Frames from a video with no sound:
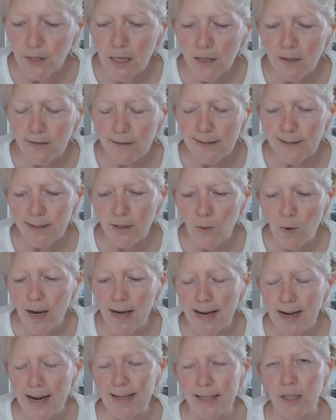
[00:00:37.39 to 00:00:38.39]
And so what
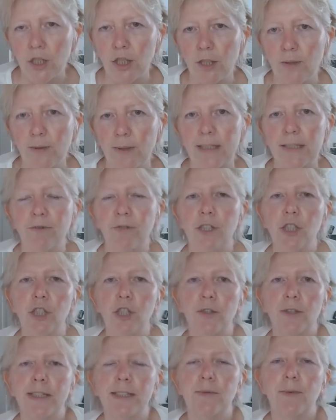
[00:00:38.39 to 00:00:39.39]
I had to do is
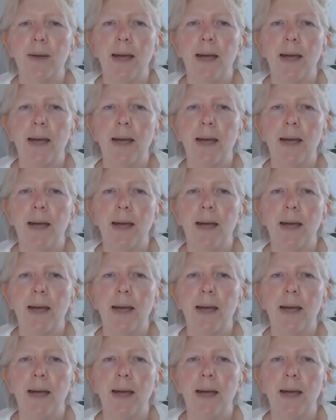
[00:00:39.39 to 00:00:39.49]
reduce